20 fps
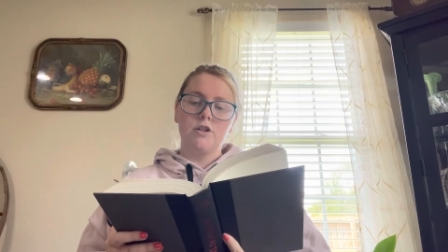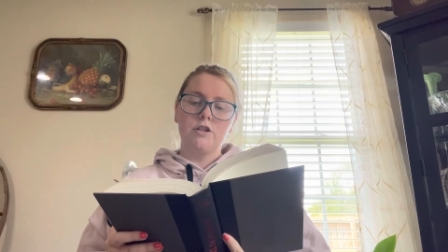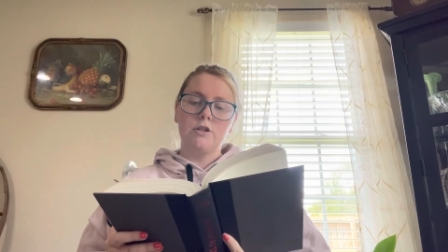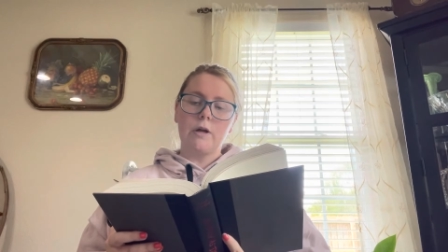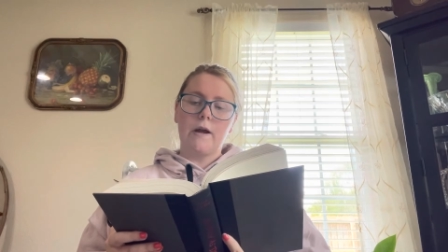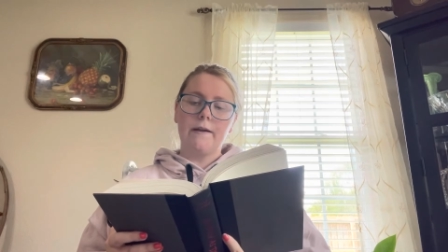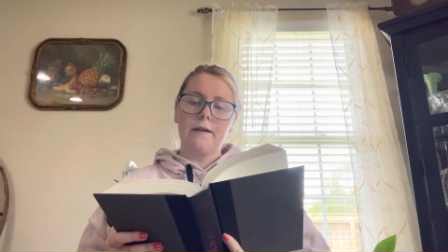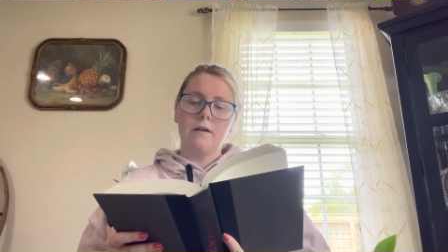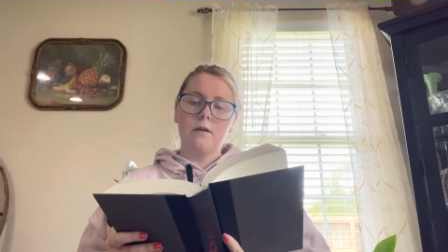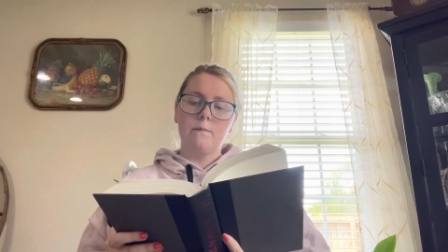
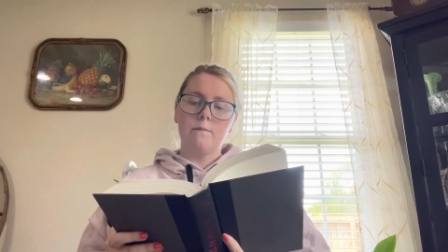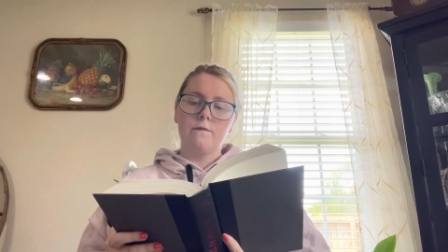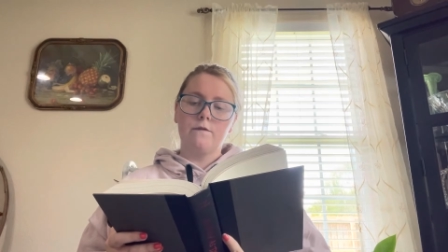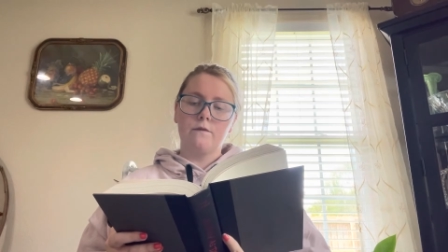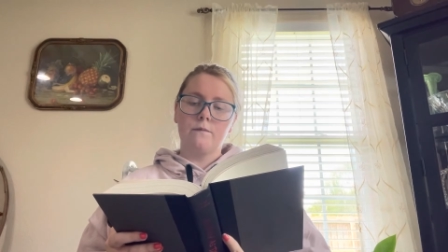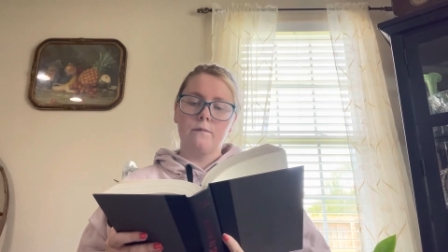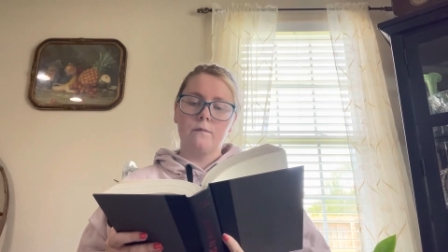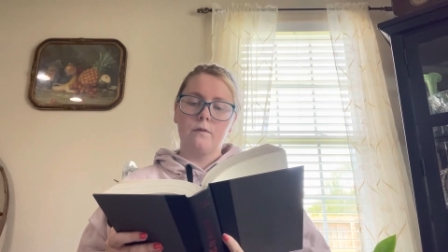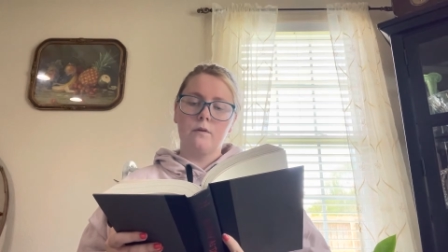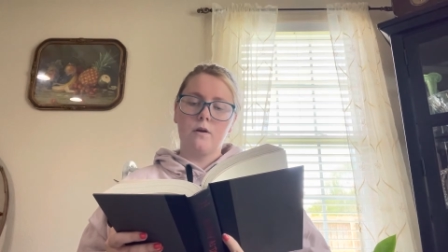tried to com
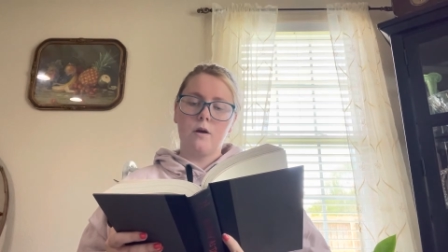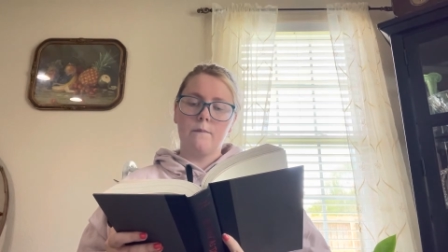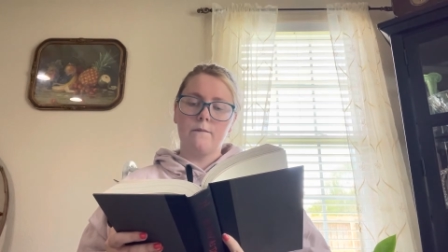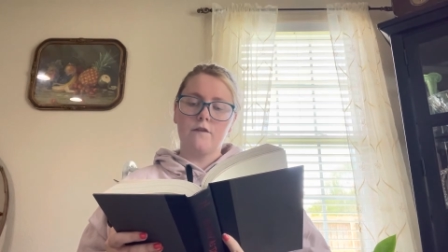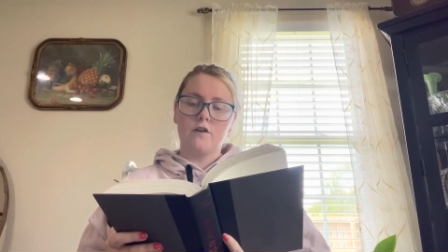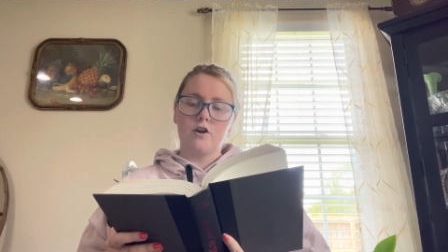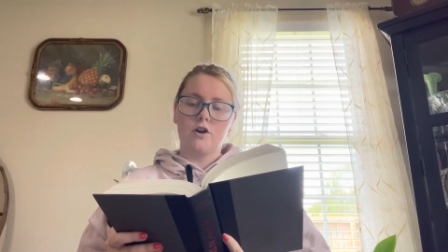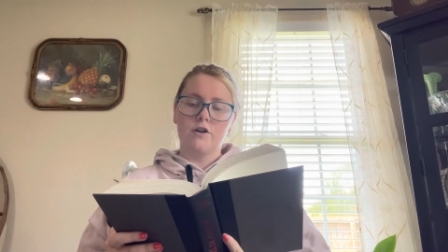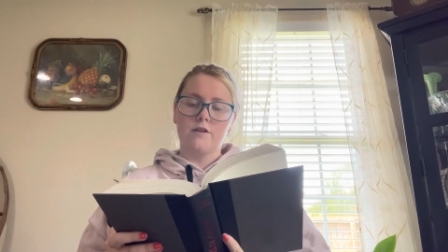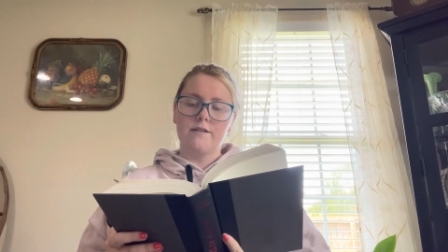
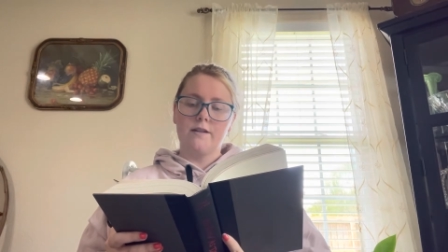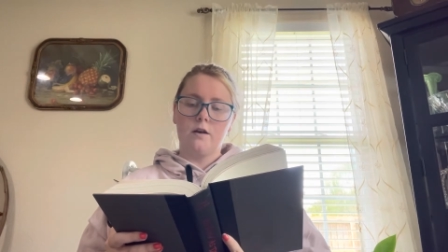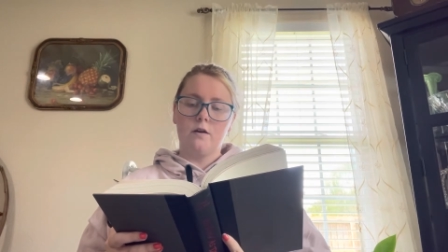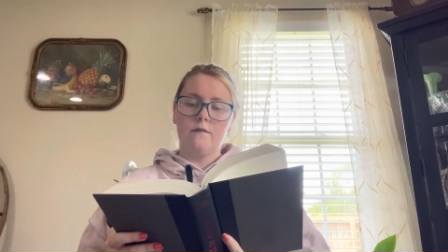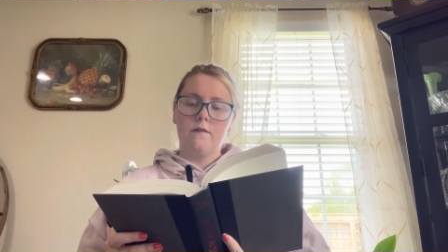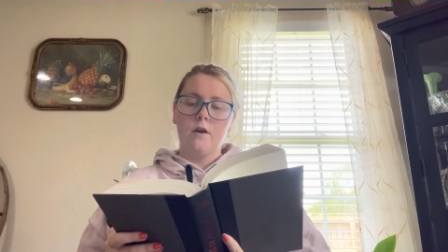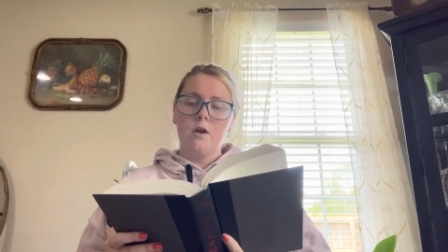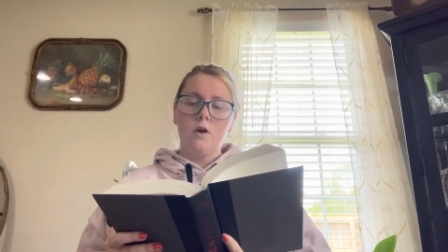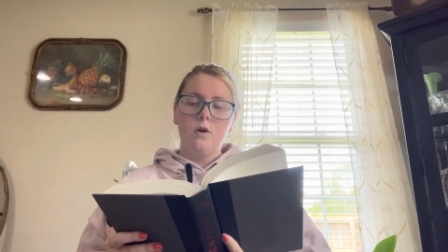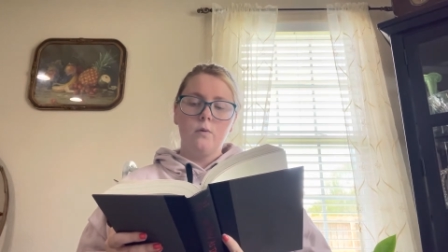comfort
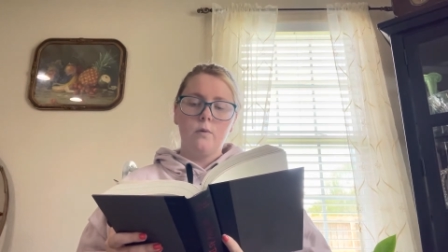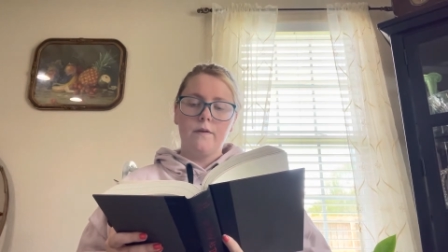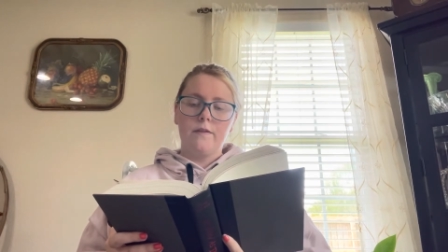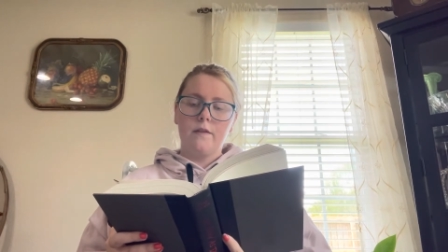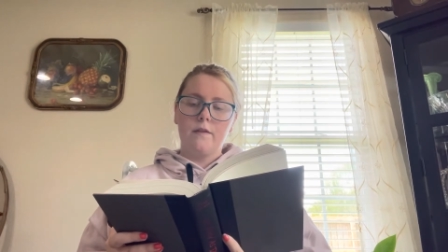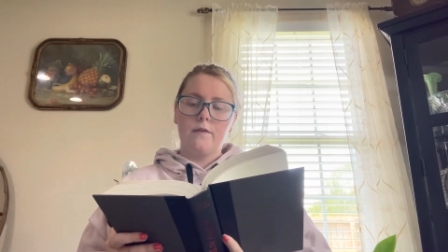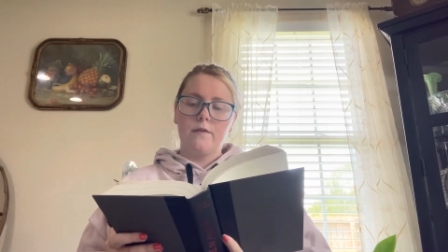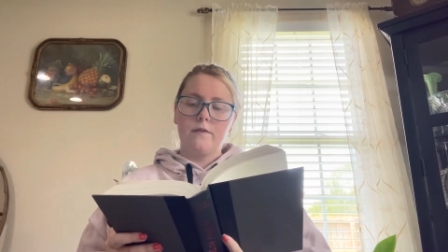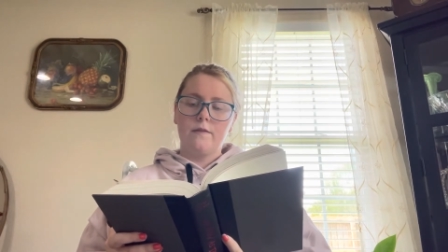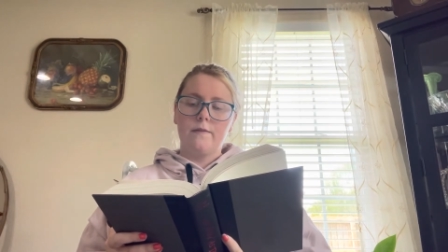herself with,
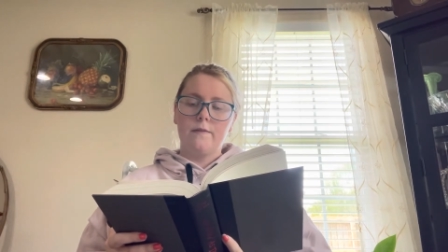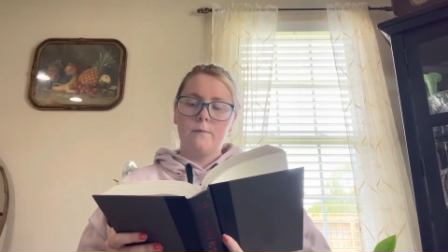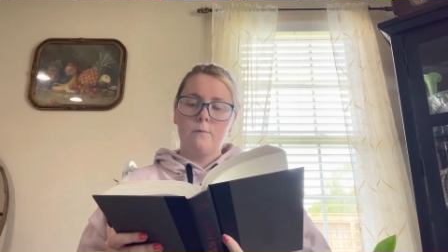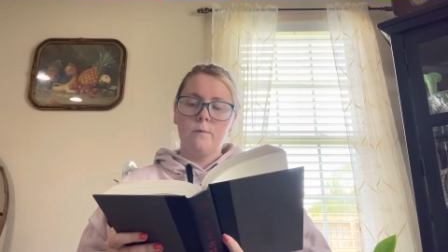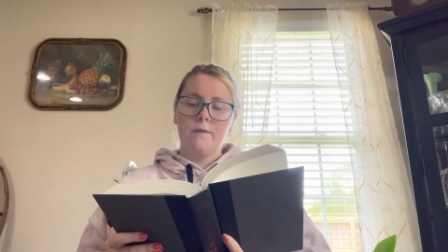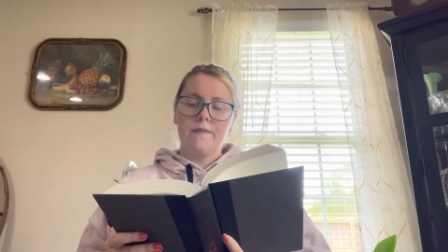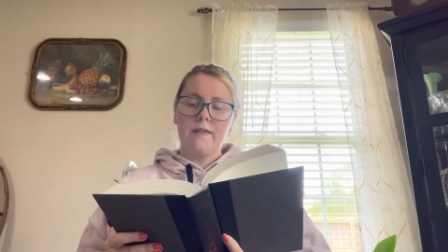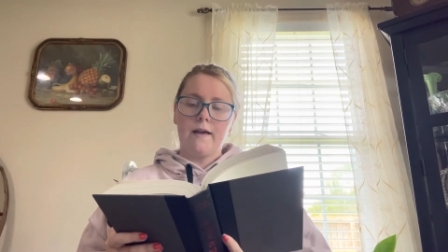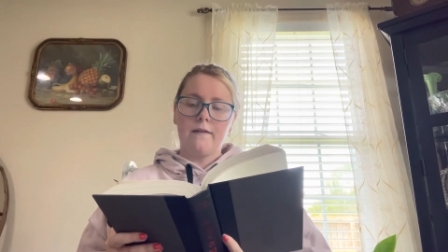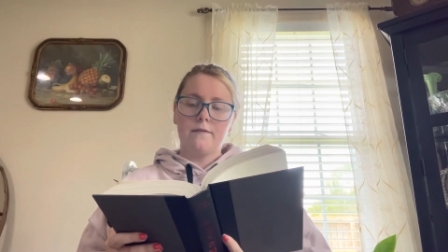a,
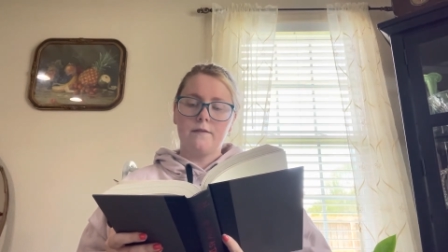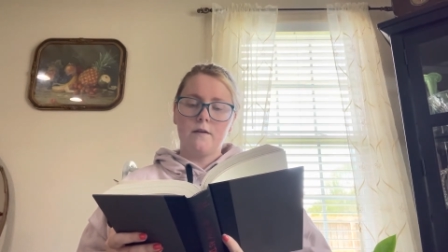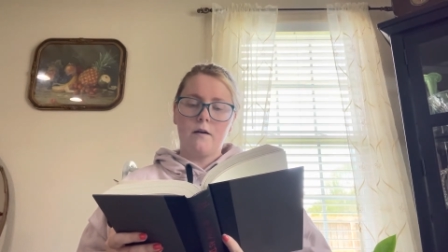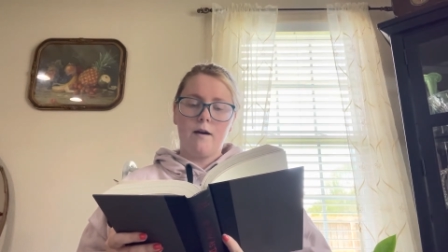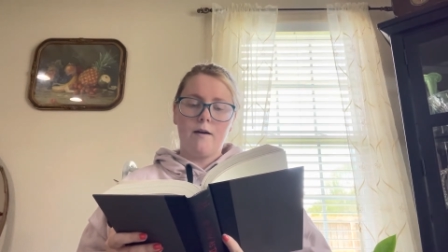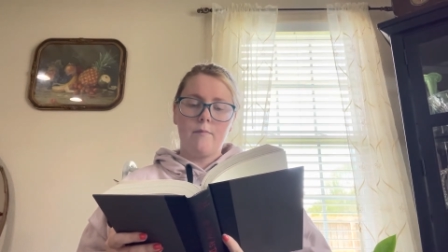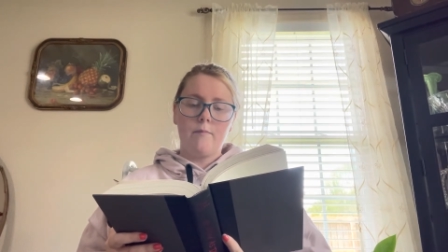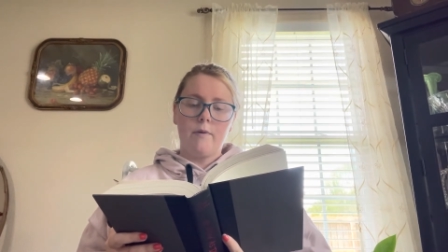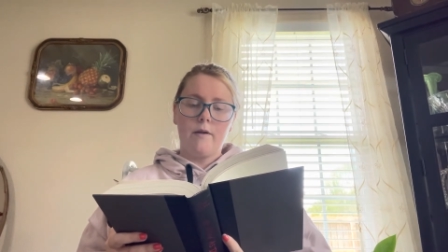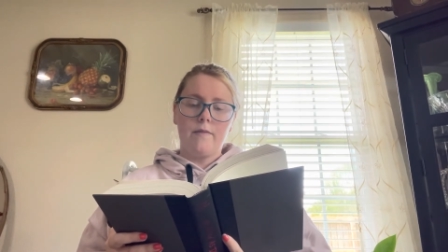with that
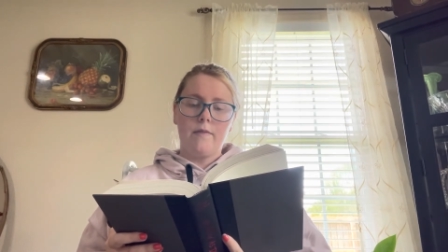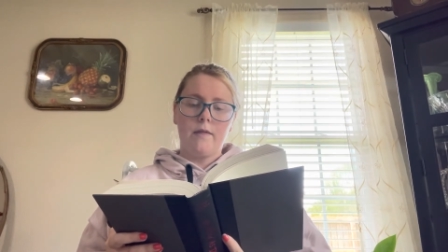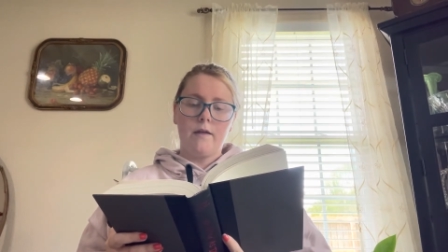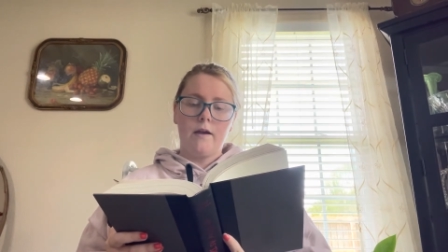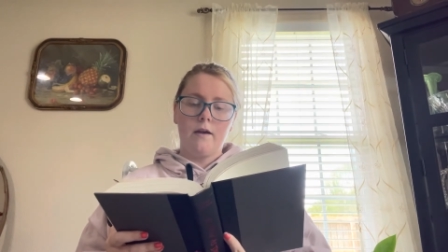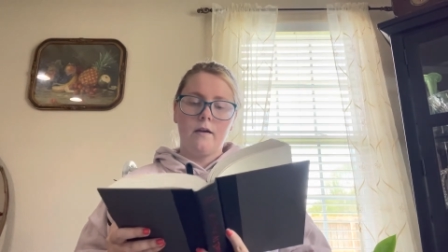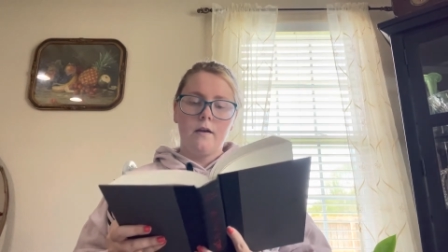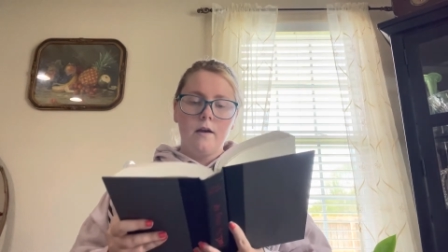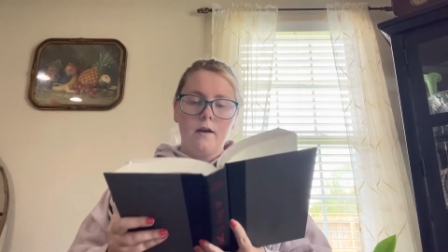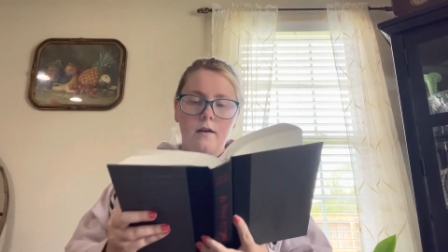thought, but the,